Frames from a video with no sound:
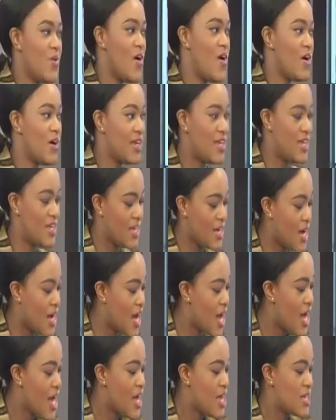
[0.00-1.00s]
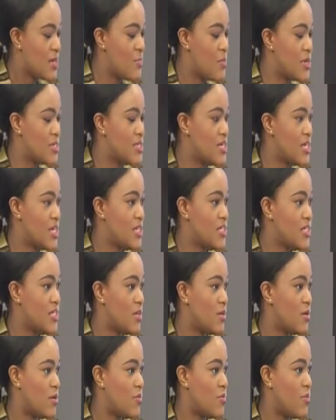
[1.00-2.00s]
are here, the
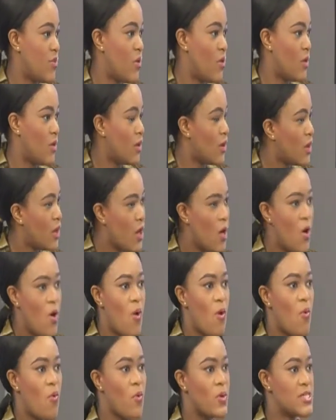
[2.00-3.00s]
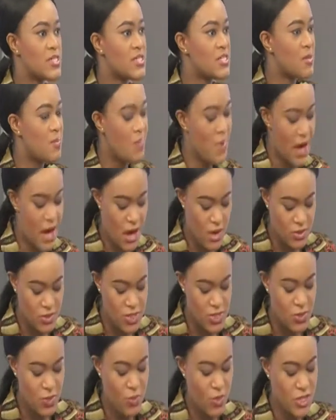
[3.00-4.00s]
Presidential Ball. What's it
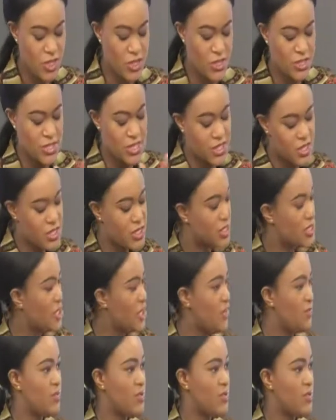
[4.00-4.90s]
about? What do you seek to achieve